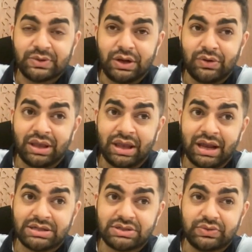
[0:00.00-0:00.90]
We're looking
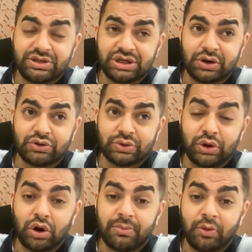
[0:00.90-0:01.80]
at reaching out to a
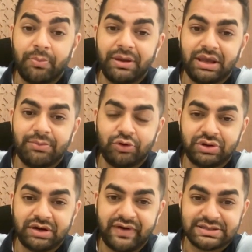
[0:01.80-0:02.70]
lot more BA, beauty
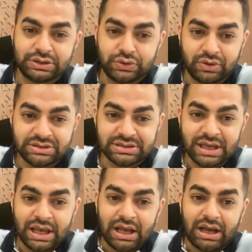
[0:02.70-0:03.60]
advisor doors.
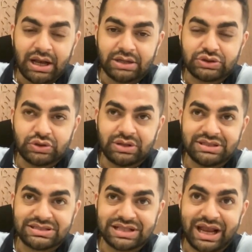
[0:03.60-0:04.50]
So there's
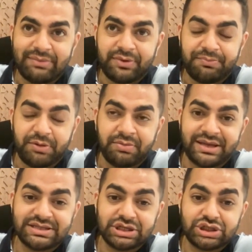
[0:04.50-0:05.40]
a slight
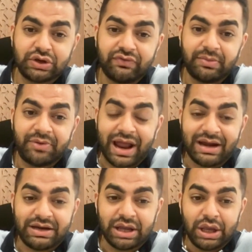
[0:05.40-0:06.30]
premiumization of the
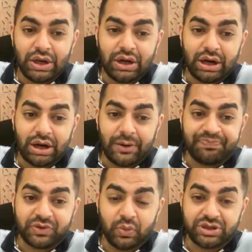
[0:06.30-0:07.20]
brand,
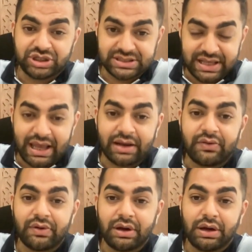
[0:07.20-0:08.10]
which is there
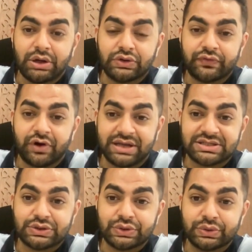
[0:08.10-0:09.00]
for
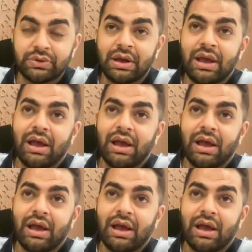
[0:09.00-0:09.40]
us to do.